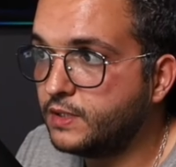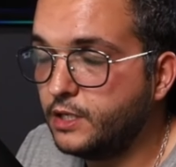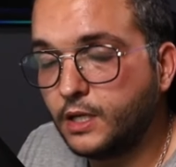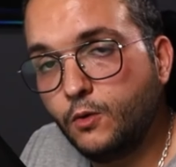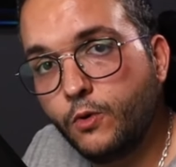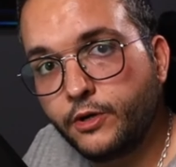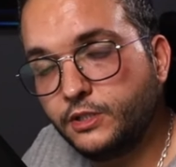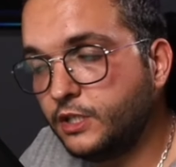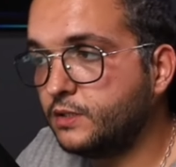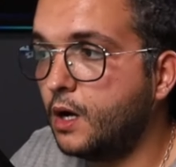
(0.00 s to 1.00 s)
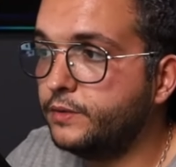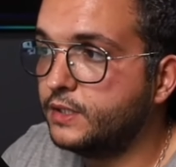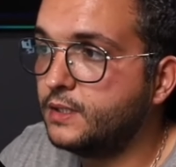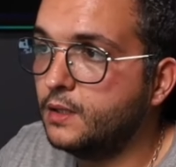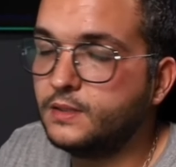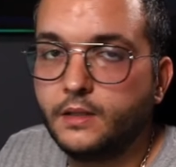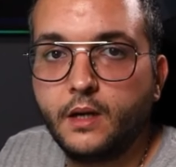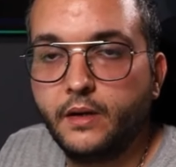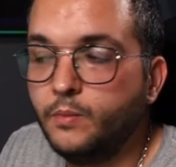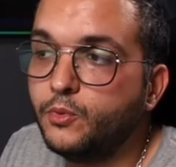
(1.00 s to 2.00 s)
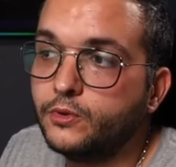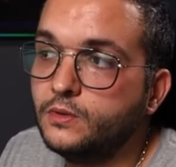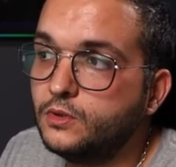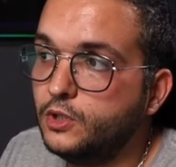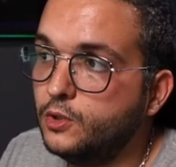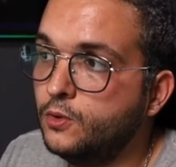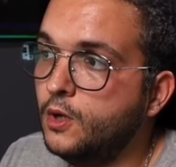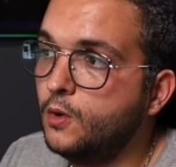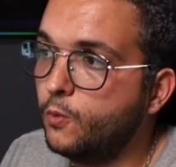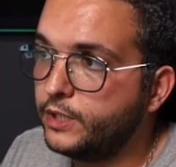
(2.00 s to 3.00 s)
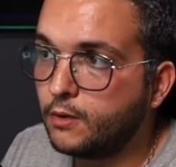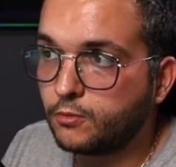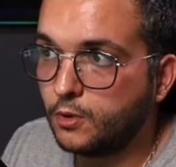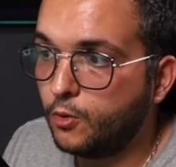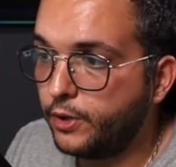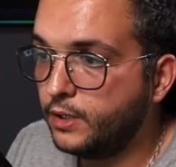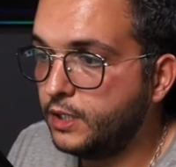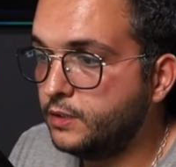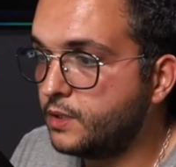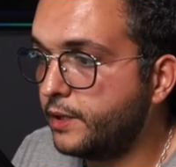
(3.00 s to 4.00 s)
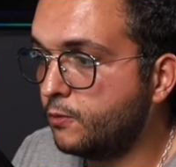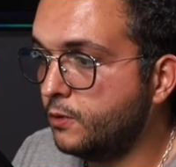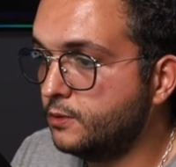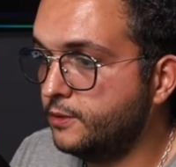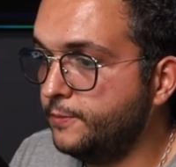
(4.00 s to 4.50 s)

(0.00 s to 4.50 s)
and you can work just on the cells that are important to you without loading the entire world.